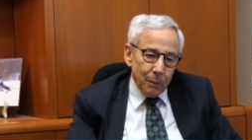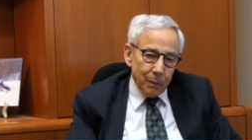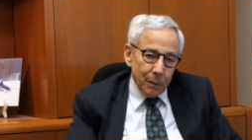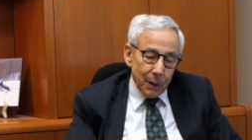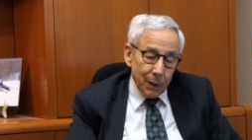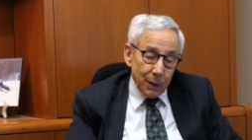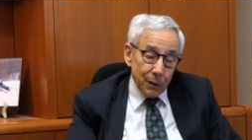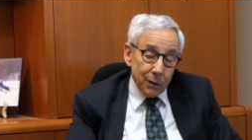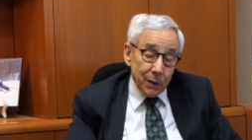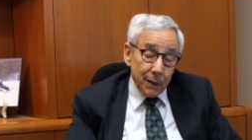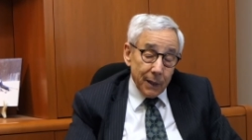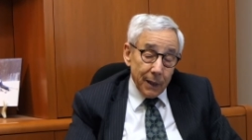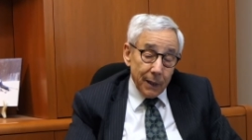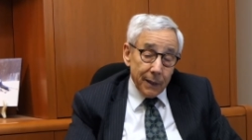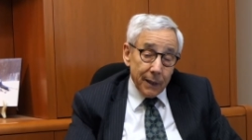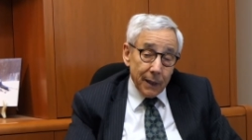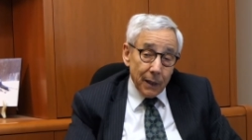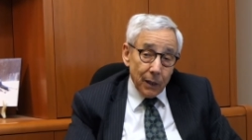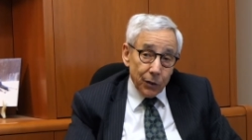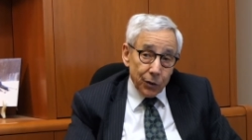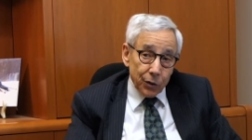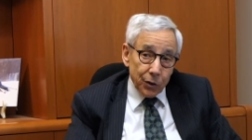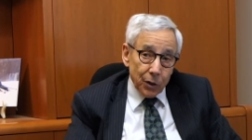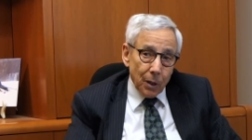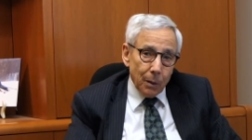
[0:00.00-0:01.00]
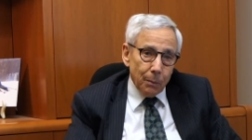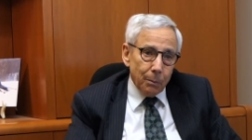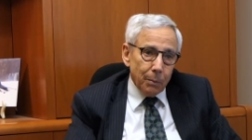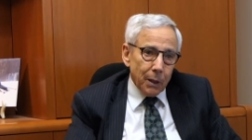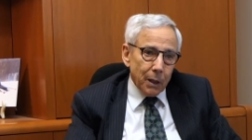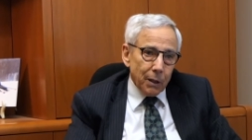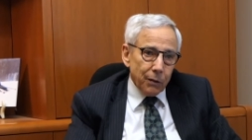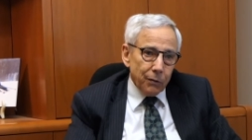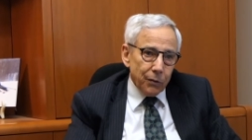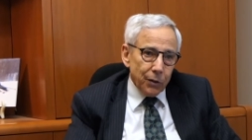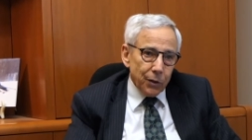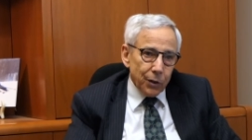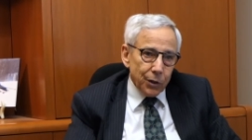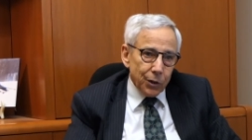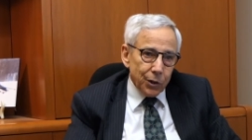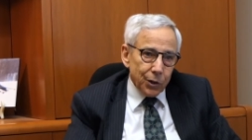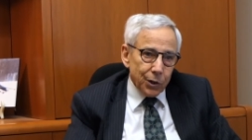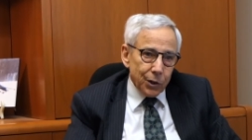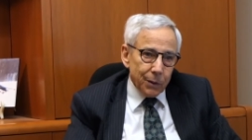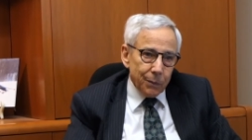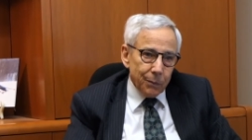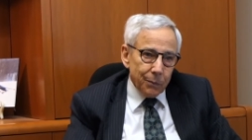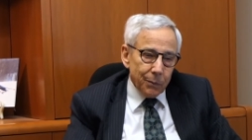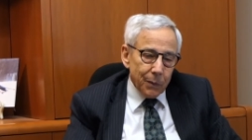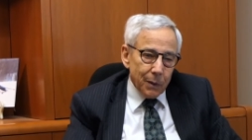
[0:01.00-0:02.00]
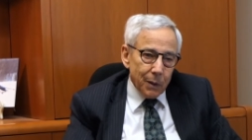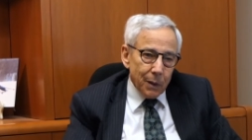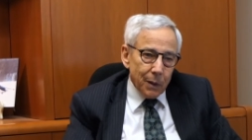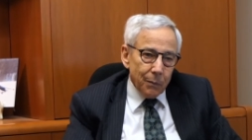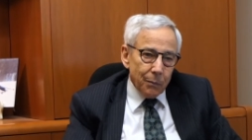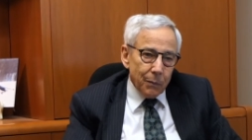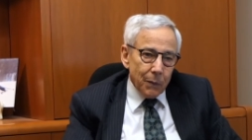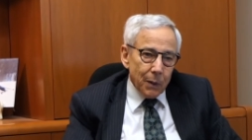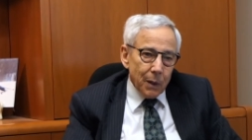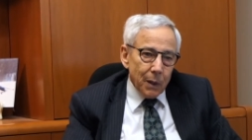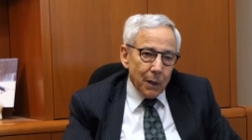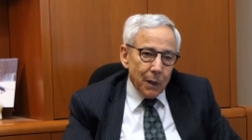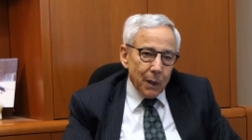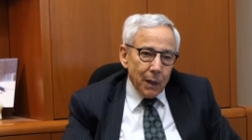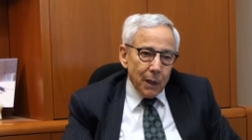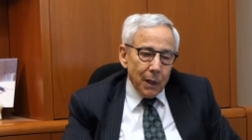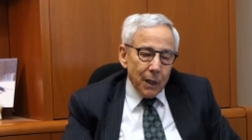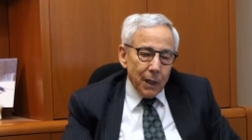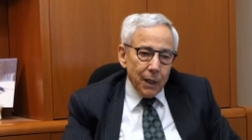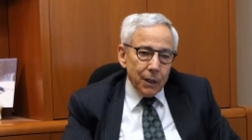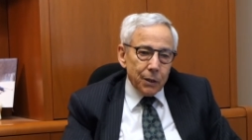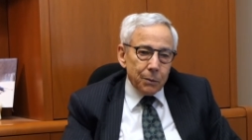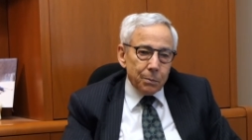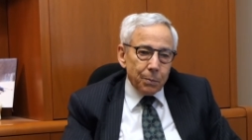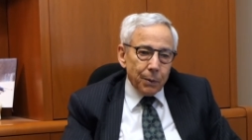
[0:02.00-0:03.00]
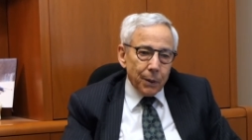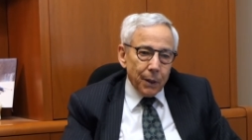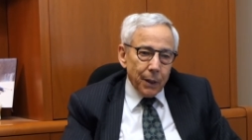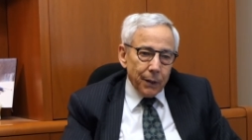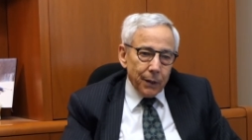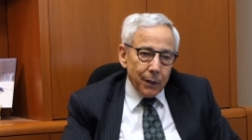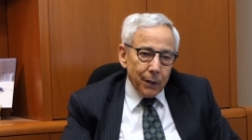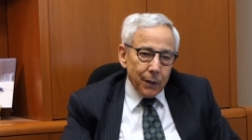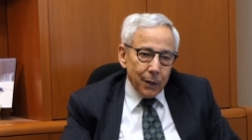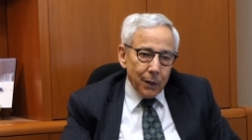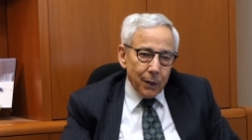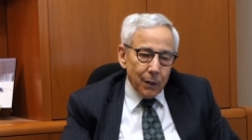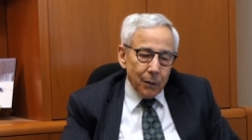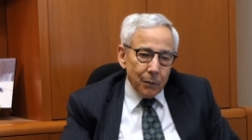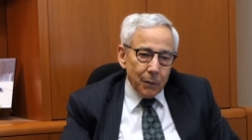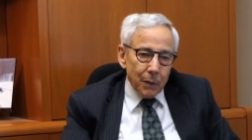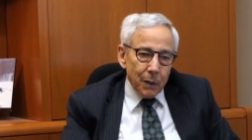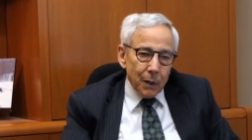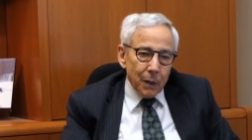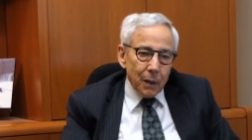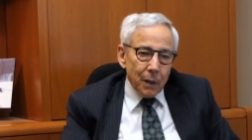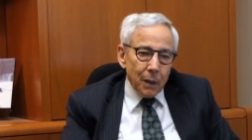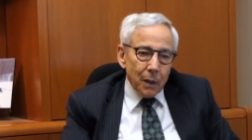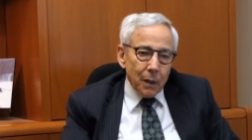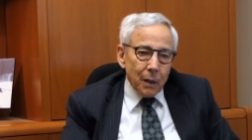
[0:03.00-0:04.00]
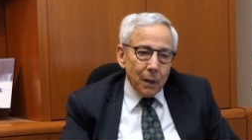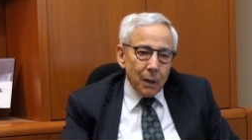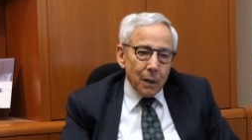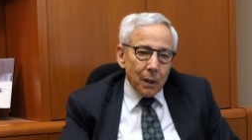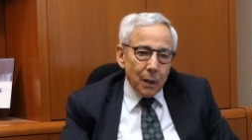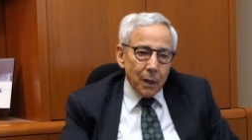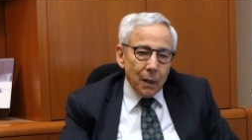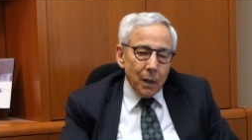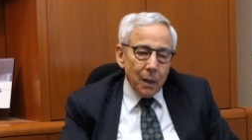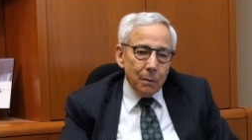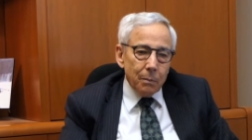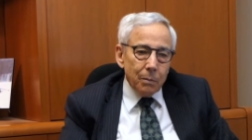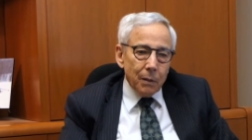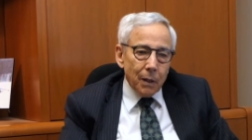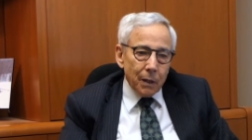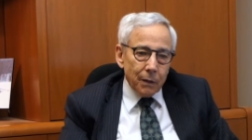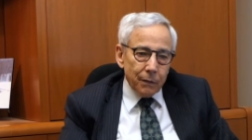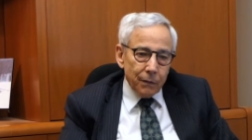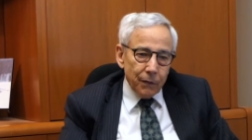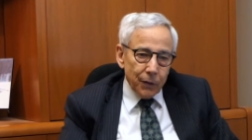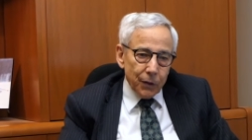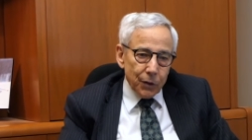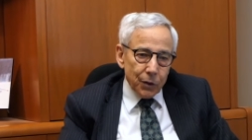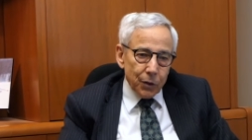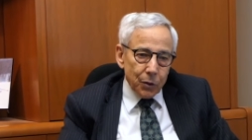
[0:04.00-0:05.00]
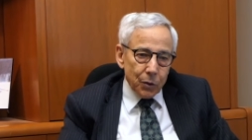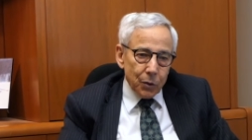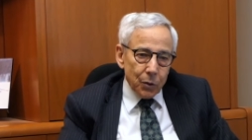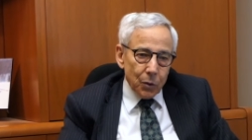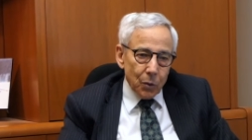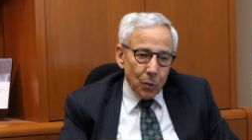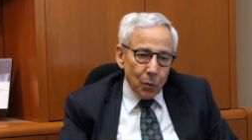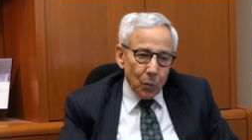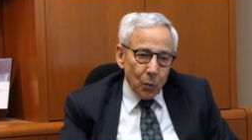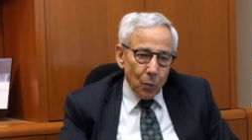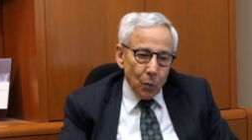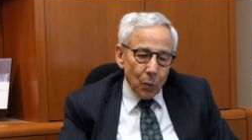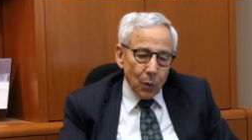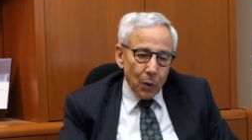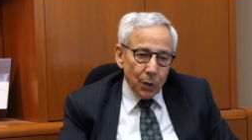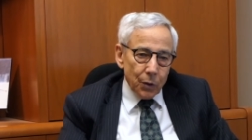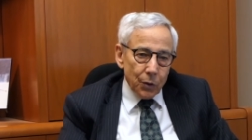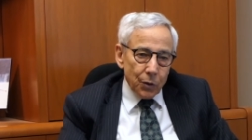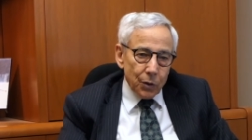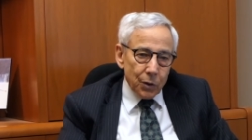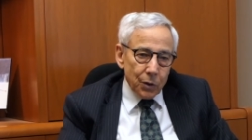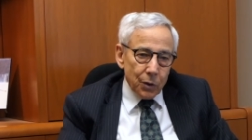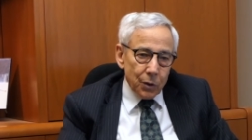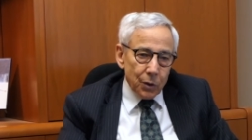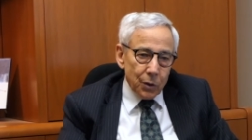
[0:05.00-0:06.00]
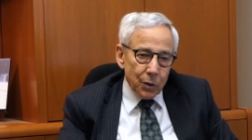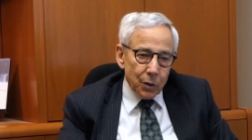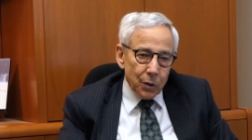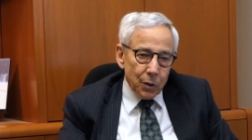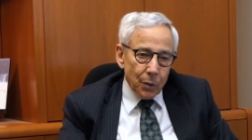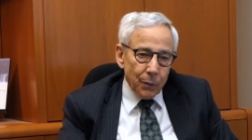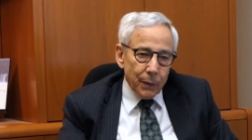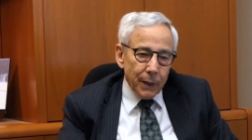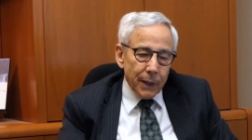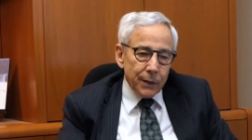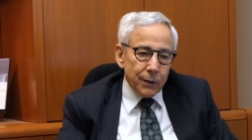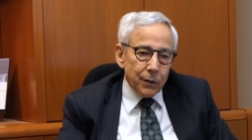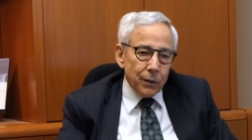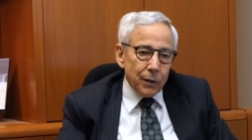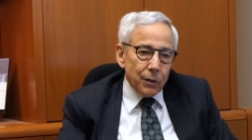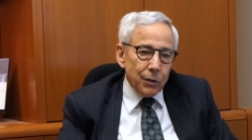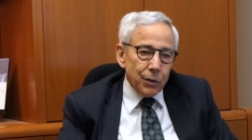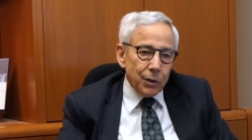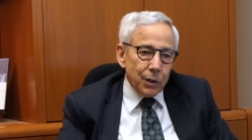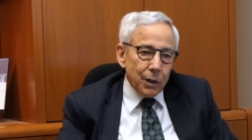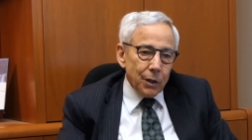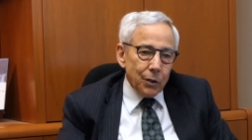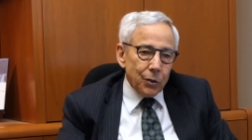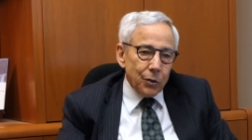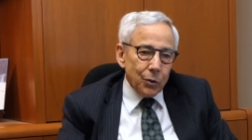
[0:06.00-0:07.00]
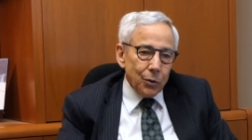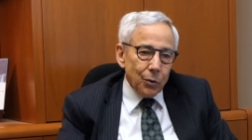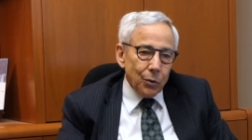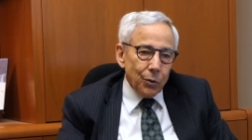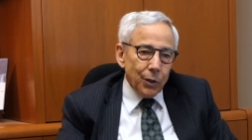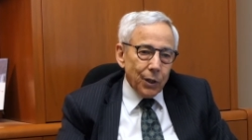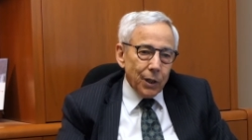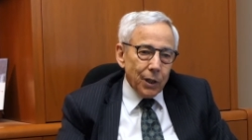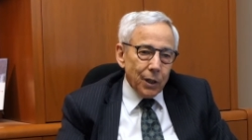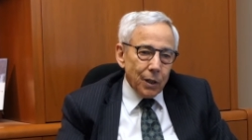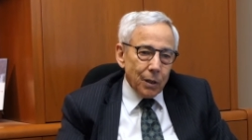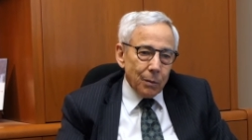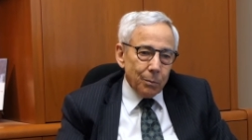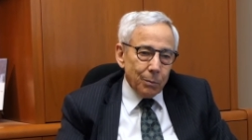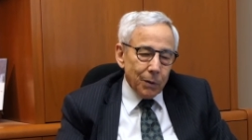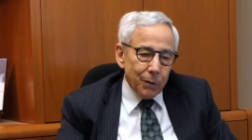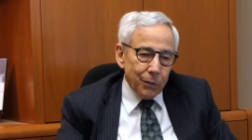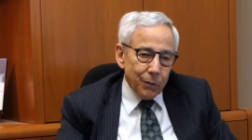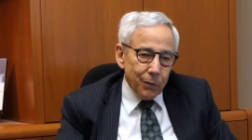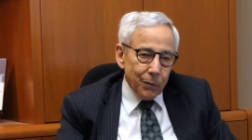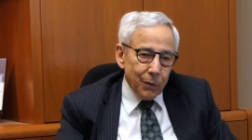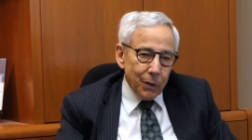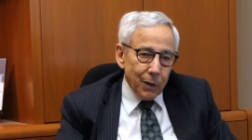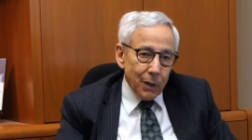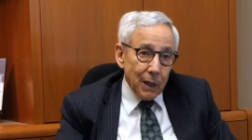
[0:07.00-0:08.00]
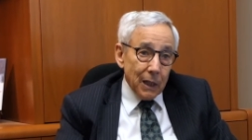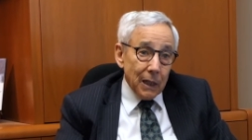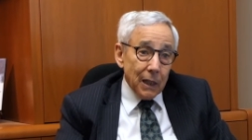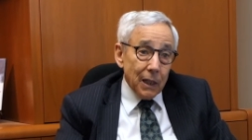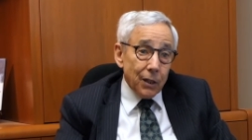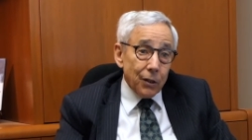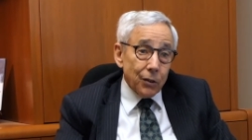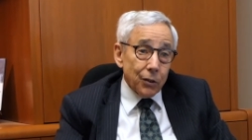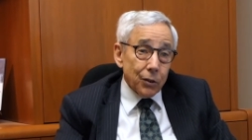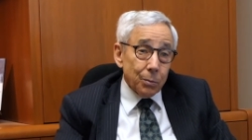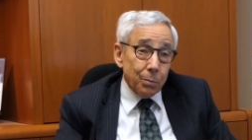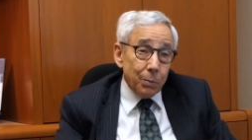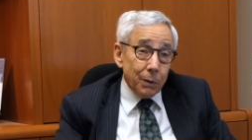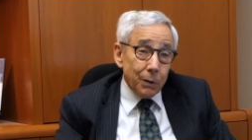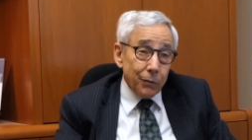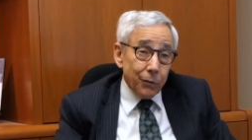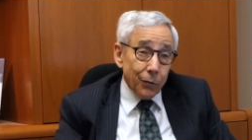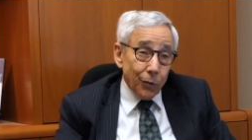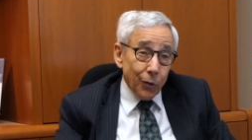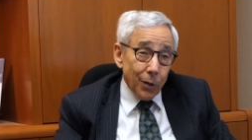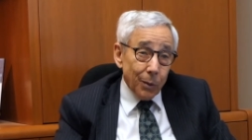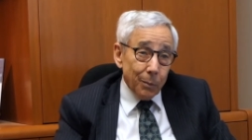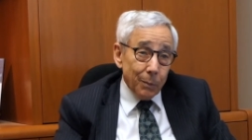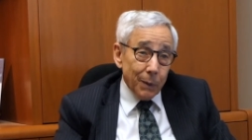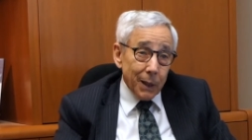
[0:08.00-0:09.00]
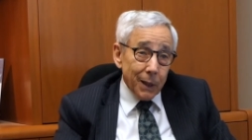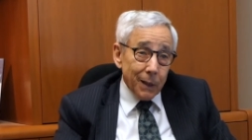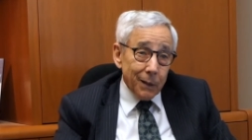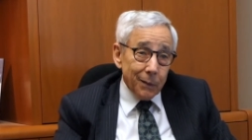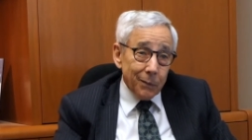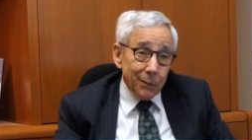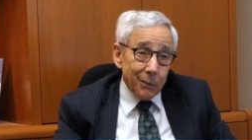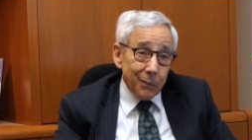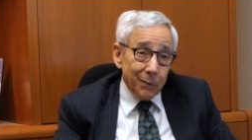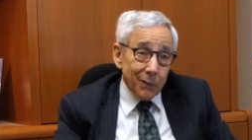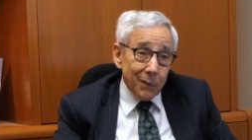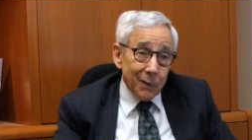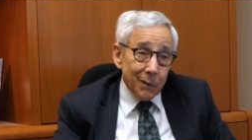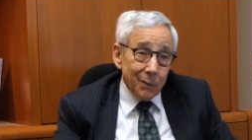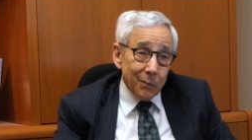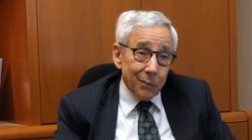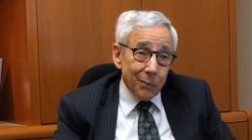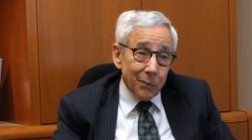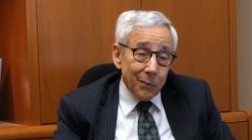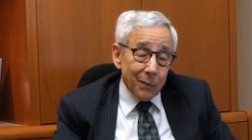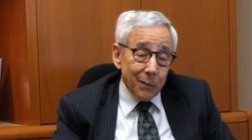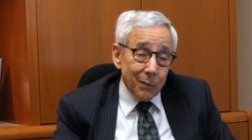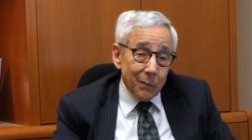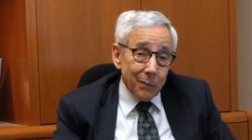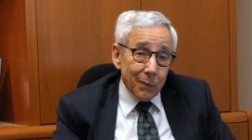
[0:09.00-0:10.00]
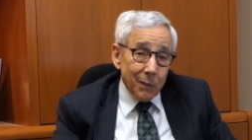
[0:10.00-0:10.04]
he's dead now, Jean Barvots. Yeah. His brother, Guy Barvots, was director of the ski school the year bef- the years before me. Okay.